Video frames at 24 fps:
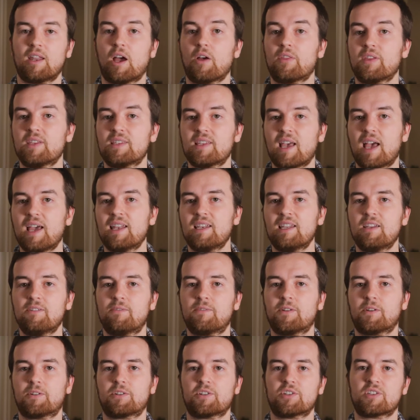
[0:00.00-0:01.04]
Now these ND
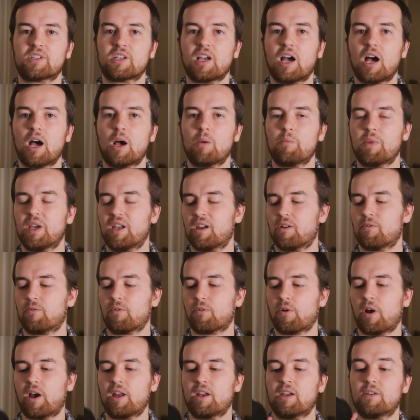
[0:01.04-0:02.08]
filters come in a
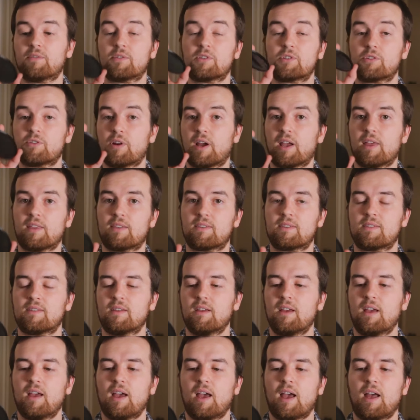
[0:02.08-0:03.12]
variety of strengths.
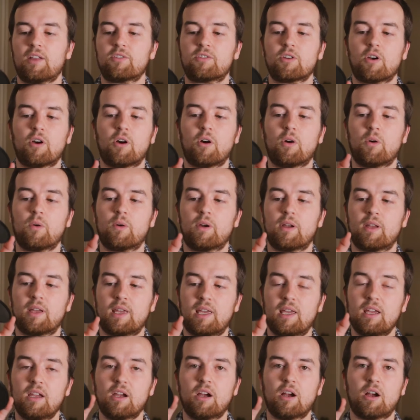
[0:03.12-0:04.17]
And so
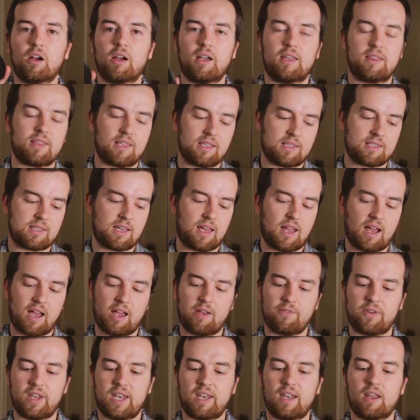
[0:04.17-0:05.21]
here in this set, I
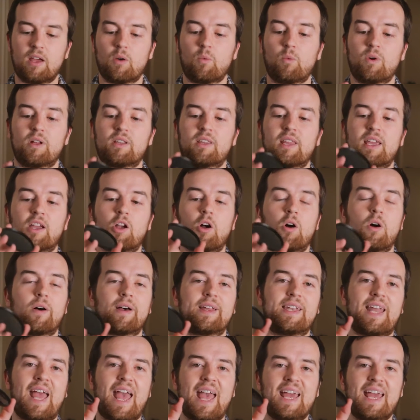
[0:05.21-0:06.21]
have what they call an